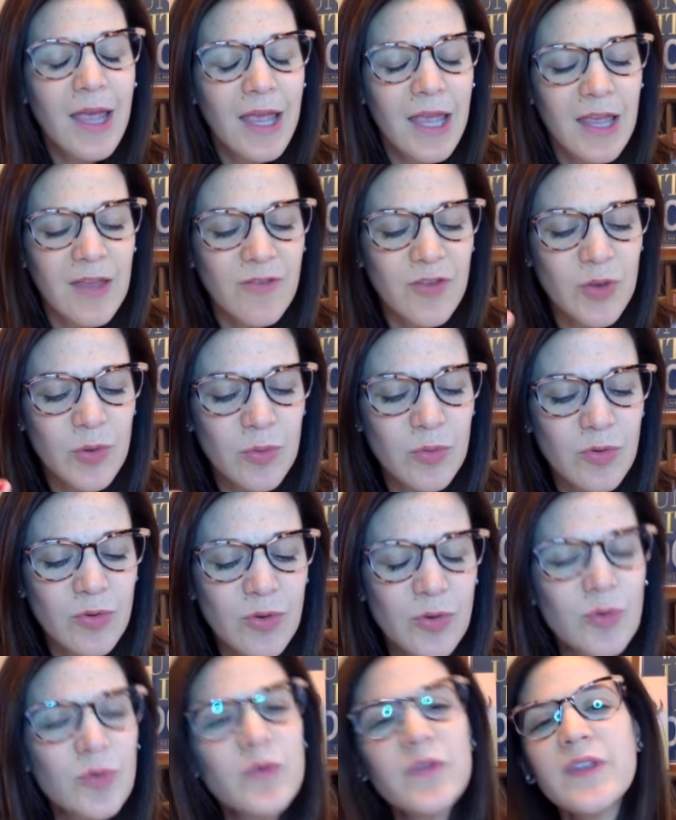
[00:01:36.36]
If you
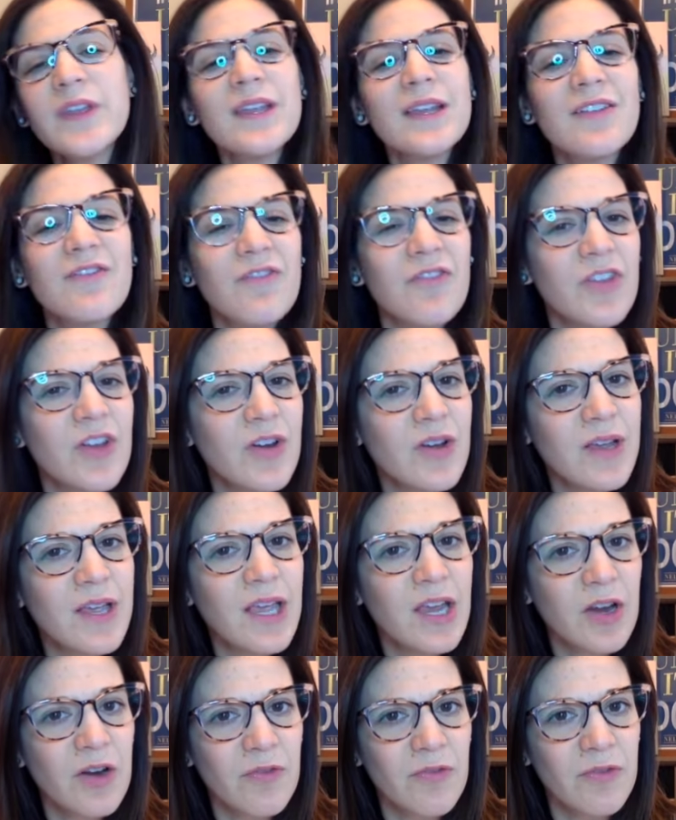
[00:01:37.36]
use it very
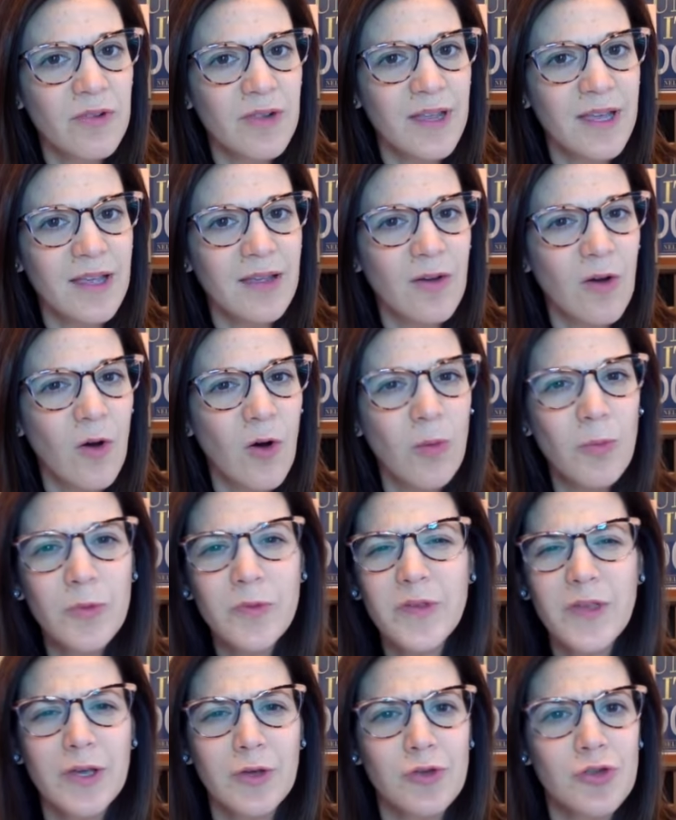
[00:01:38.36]
carefully,
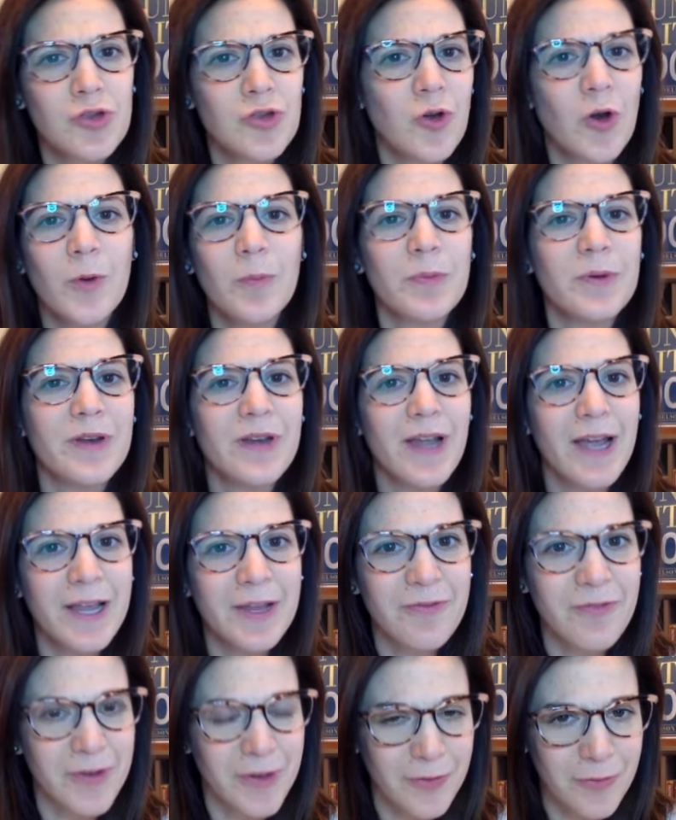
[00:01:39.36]
almost like a sharp knife
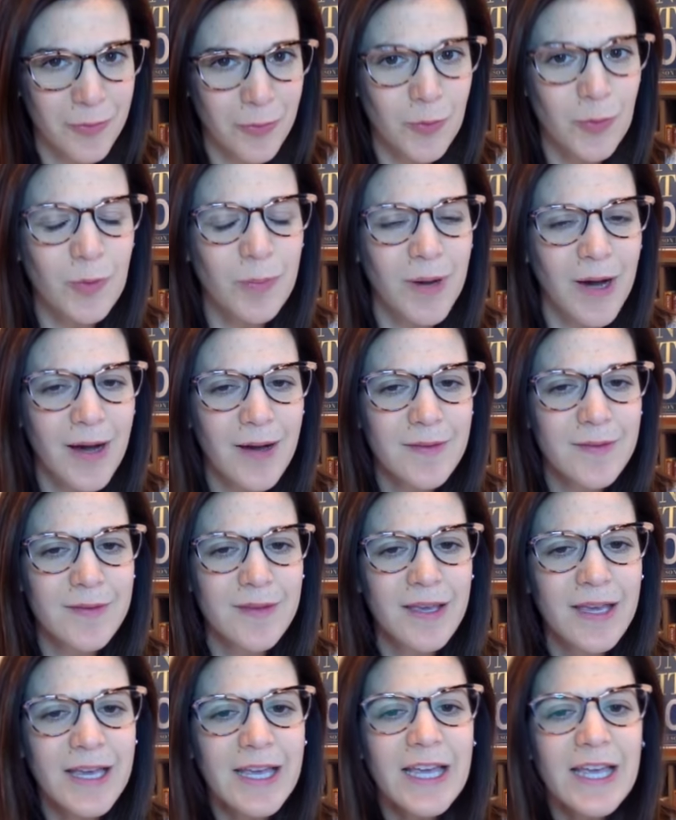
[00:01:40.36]
in a toolbox,
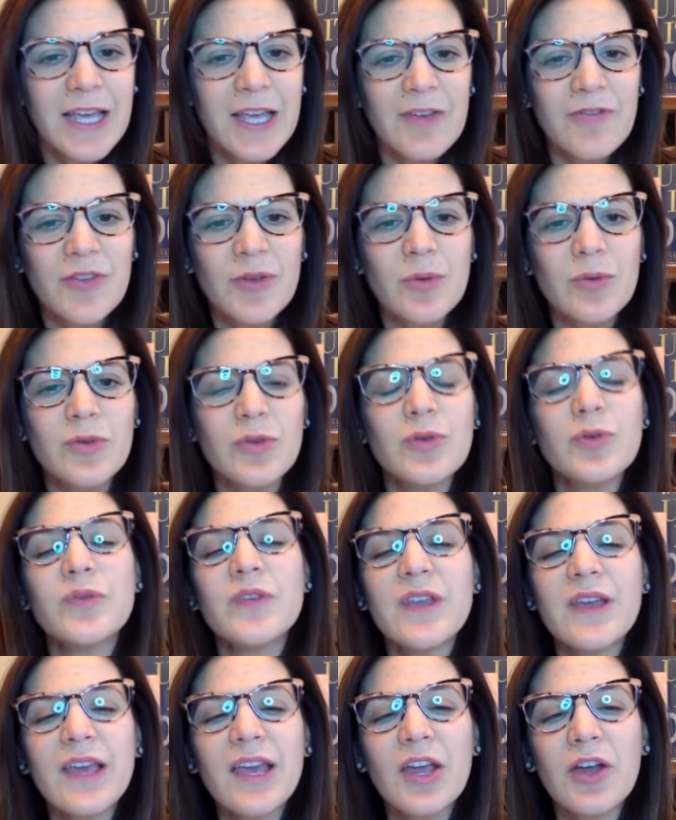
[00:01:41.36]
if you use
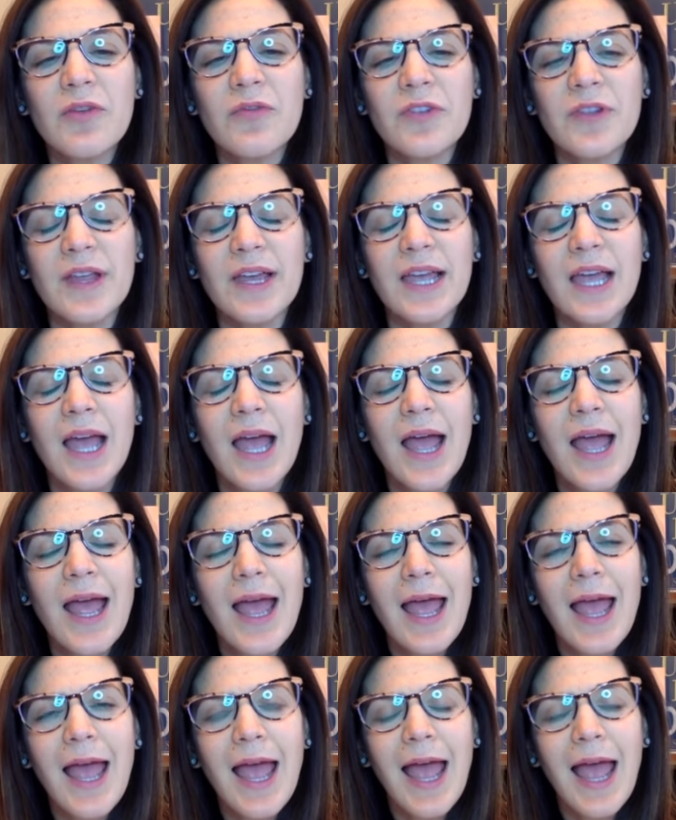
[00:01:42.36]
it carefully,
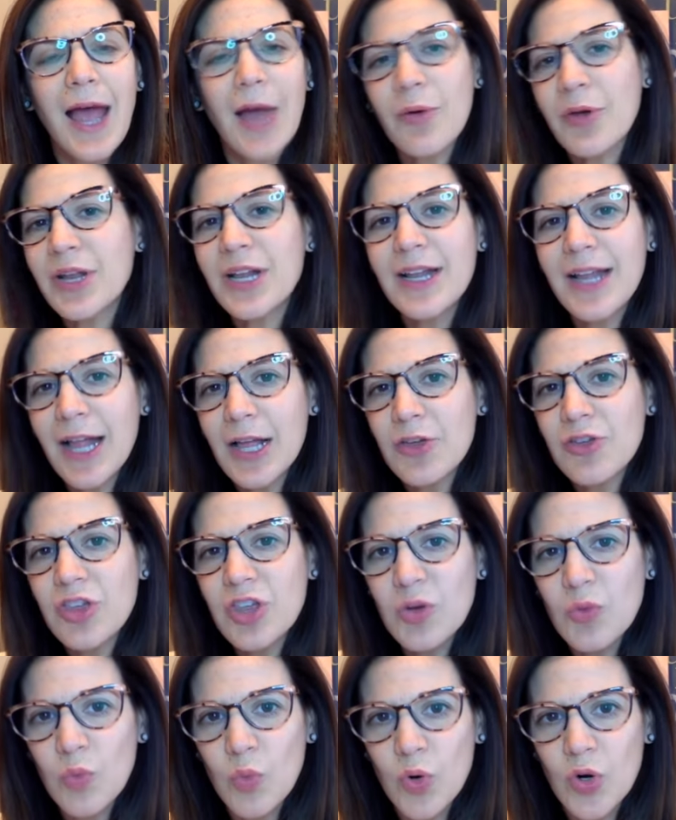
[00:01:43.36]
how can it
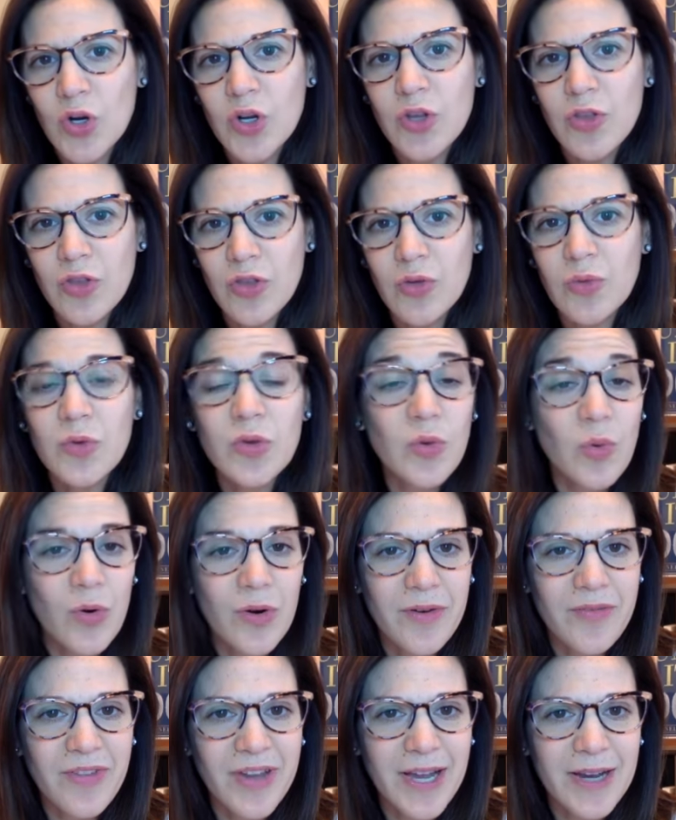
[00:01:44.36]
actually work to your
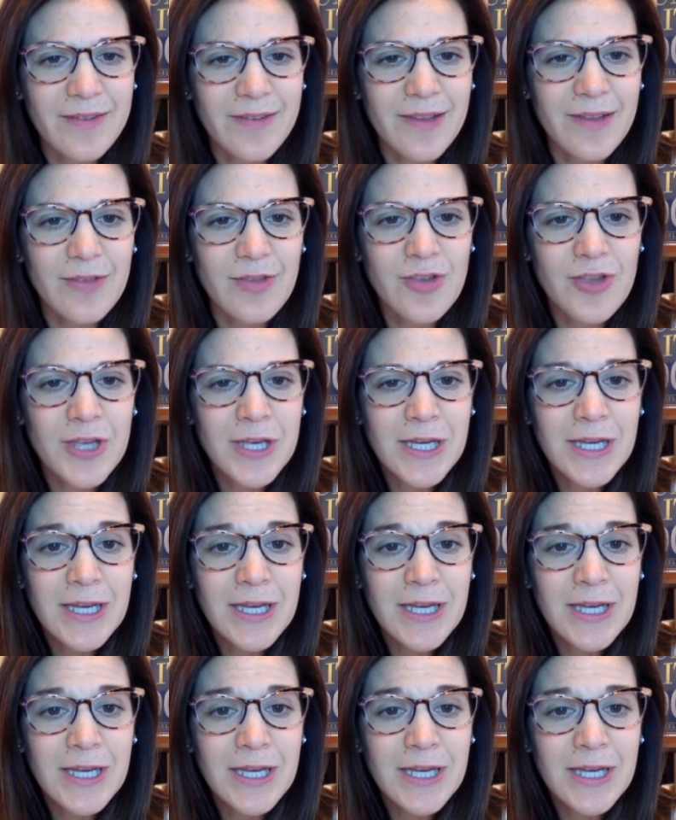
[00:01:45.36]
advantage?